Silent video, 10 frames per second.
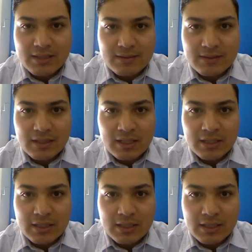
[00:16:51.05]

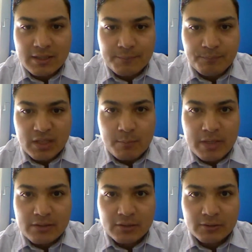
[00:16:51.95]
Inzaghi
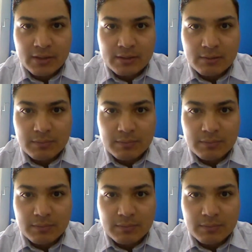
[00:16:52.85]
mentoring the